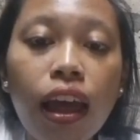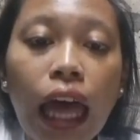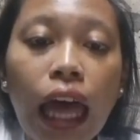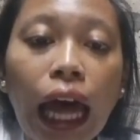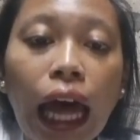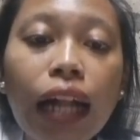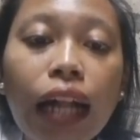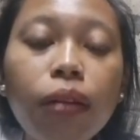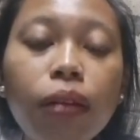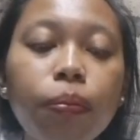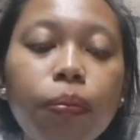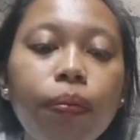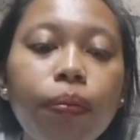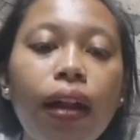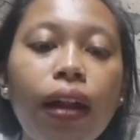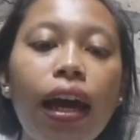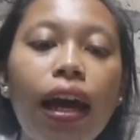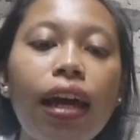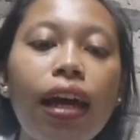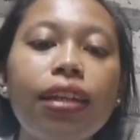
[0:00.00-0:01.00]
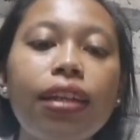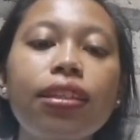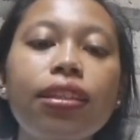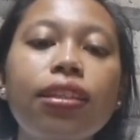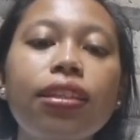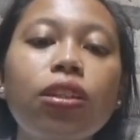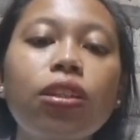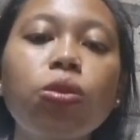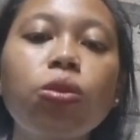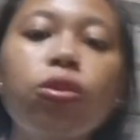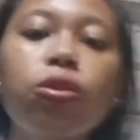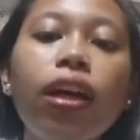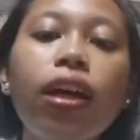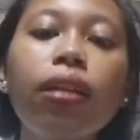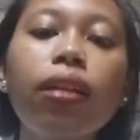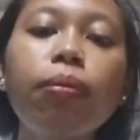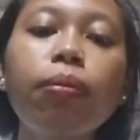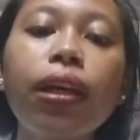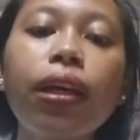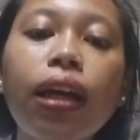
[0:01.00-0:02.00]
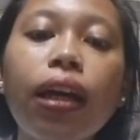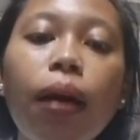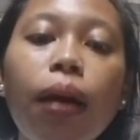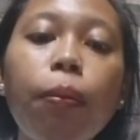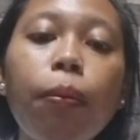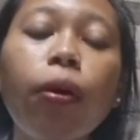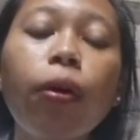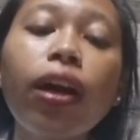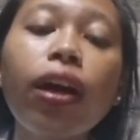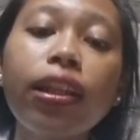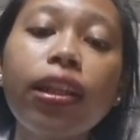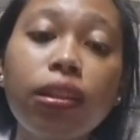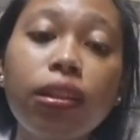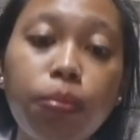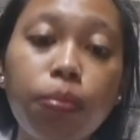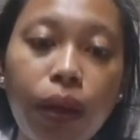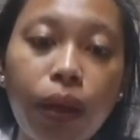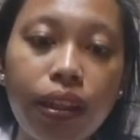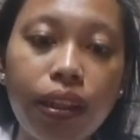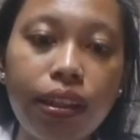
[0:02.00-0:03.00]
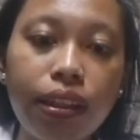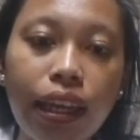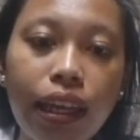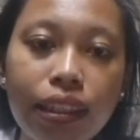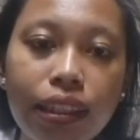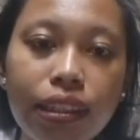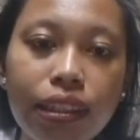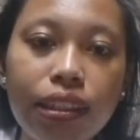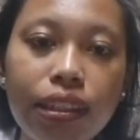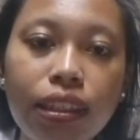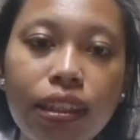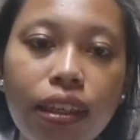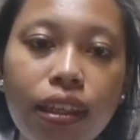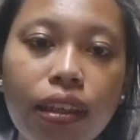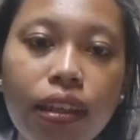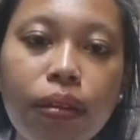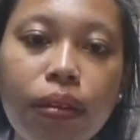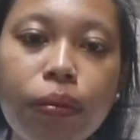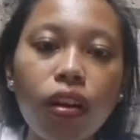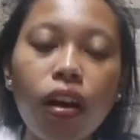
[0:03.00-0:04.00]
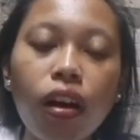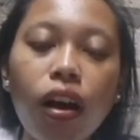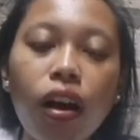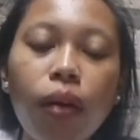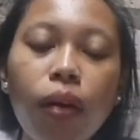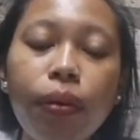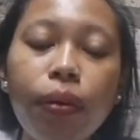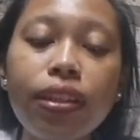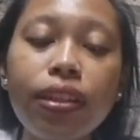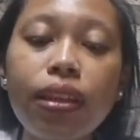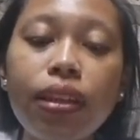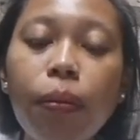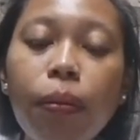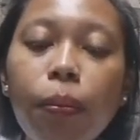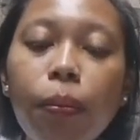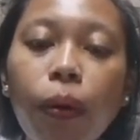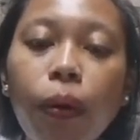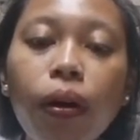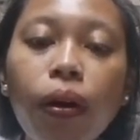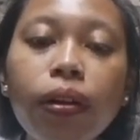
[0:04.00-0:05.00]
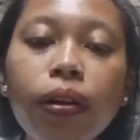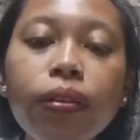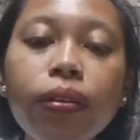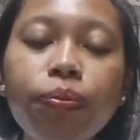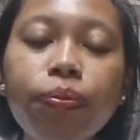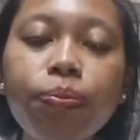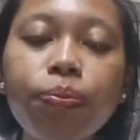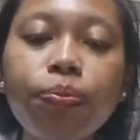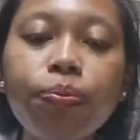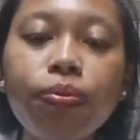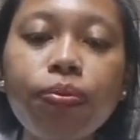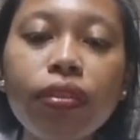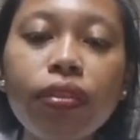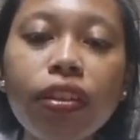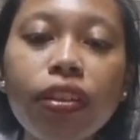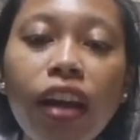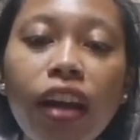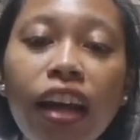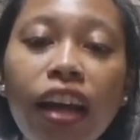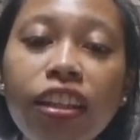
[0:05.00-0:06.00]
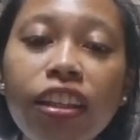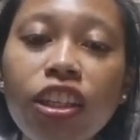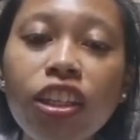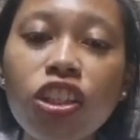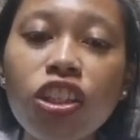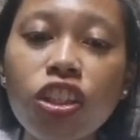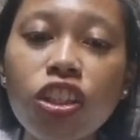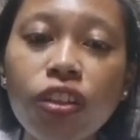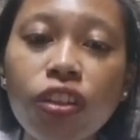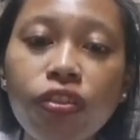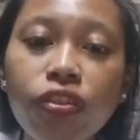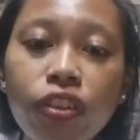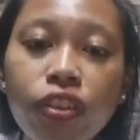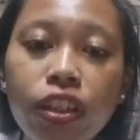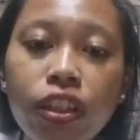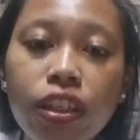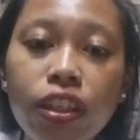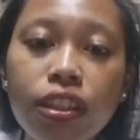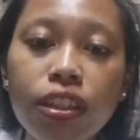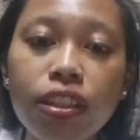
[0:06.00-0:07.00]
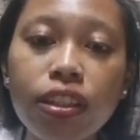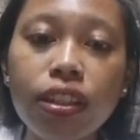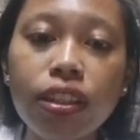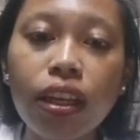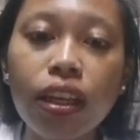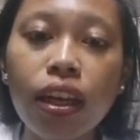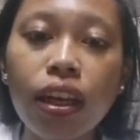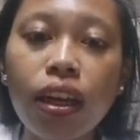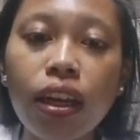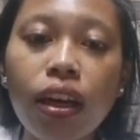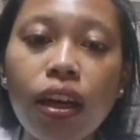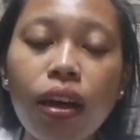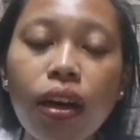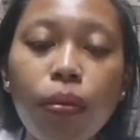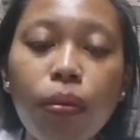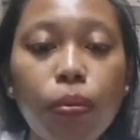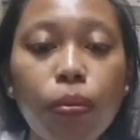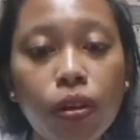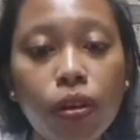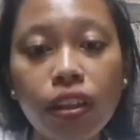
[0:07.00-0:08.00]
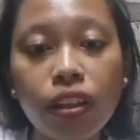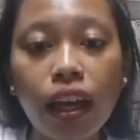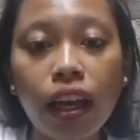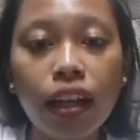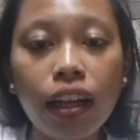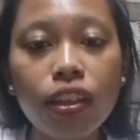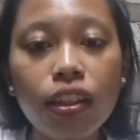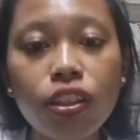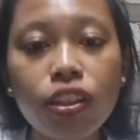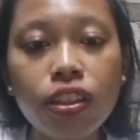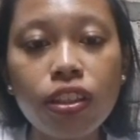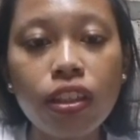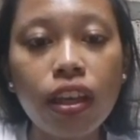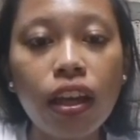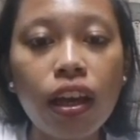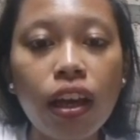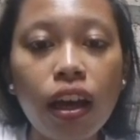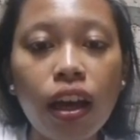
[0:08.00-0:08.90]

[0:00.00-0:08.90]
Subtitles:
help as students become more independent. Example, a teacher first models